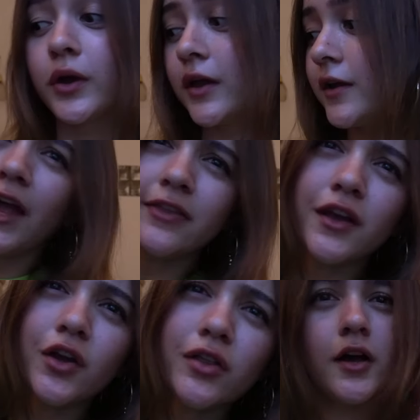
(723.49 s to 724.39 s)
good. I
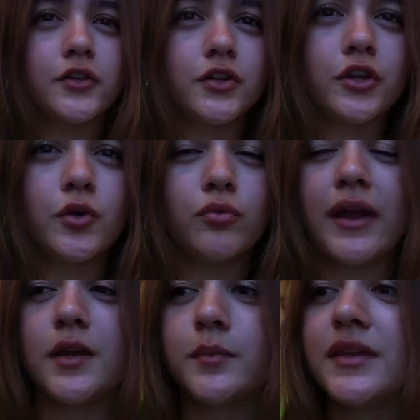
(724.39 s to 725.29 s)
think I got other little
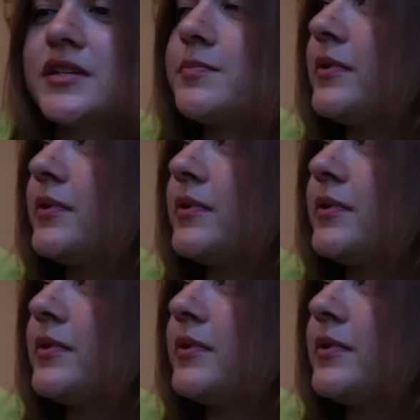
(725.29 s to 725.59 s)
random things,